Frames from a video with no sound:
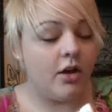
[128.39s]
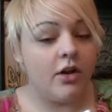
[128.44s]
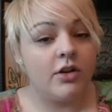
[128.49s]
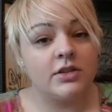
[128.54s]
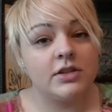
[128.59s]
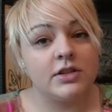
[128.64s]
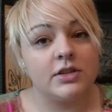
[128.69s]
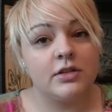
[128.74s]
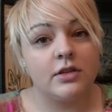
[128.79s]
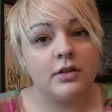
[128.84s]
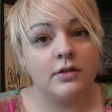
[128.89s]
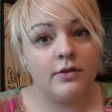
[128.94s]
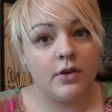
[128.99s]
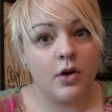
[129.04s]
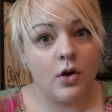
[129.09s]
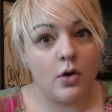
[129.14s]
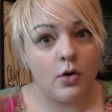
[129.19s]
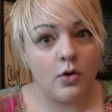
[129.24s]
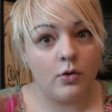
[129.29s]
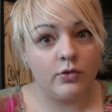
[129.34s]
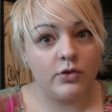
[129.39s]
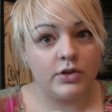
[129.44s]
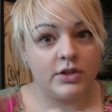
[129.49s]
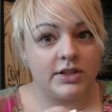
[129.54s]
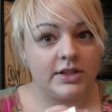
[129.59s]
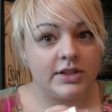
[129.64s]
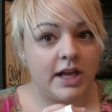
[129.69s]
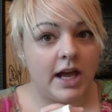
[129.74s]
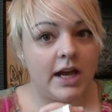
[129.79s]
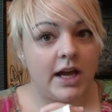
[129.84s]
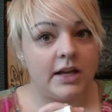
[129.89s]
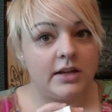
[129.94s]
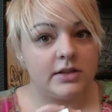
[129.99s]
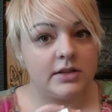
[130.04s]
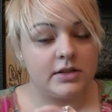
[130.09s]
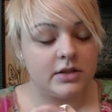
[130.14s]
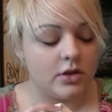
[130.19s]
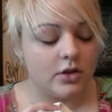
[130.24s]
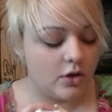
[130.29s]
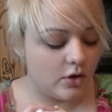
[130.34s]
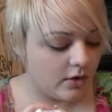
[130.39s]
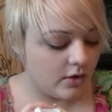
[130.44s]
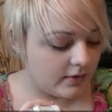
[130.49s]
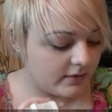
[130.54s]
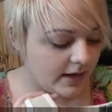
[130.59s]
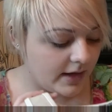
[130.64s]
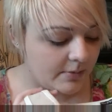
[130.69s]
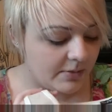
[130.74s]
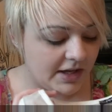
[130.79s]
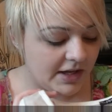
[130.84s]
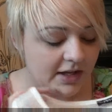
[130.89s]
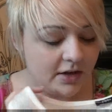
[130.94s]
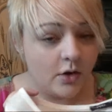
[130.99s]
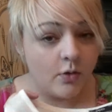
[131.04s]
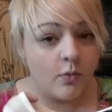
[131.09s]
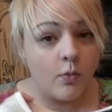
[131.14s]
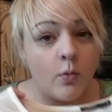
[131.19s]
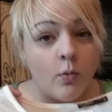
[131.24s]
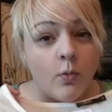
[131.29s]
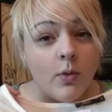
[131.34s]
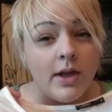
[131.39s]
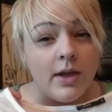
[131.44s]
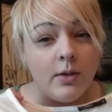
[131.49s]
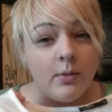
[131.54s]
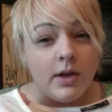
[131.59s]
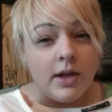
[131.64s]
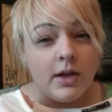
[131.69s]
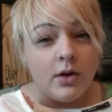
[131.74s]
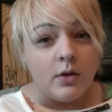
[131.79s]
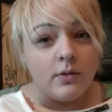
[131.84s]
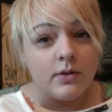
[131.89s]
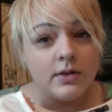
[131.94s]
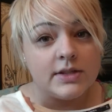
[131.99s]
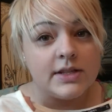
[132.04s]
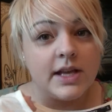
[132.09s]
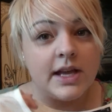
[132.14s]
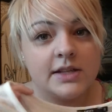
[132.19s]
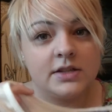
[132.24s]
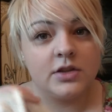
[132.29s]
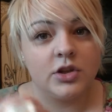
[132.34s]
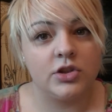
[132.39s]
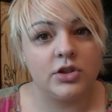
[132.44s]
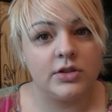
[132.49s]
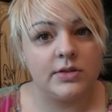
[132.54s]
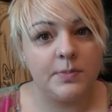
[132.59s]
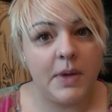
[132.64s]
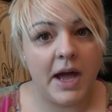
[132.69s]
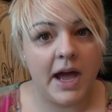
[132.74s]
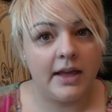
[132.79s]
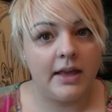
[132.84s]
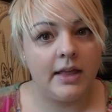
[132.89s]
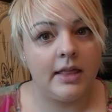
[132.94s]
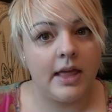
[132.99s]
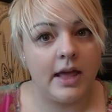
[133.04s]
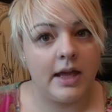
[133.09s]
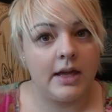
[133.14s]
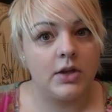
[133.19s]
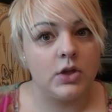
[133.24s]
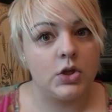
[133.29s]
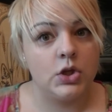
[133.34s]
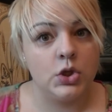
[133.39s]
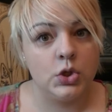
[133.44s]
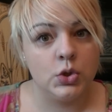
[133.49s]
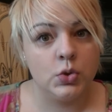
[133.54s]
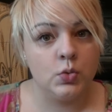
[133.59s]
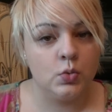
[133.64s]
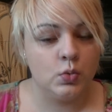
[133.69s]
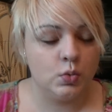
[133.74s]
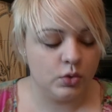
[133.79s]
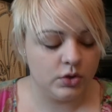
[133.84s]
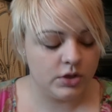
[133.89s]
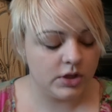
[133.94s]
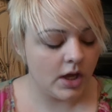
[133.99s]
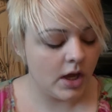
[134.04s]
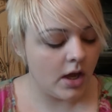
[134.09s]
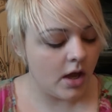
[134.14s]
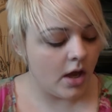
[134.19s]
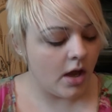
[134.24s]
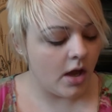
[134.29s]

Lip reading: lots of oversized clothes. I mean, way, way oversized, not just buy, you're like huge.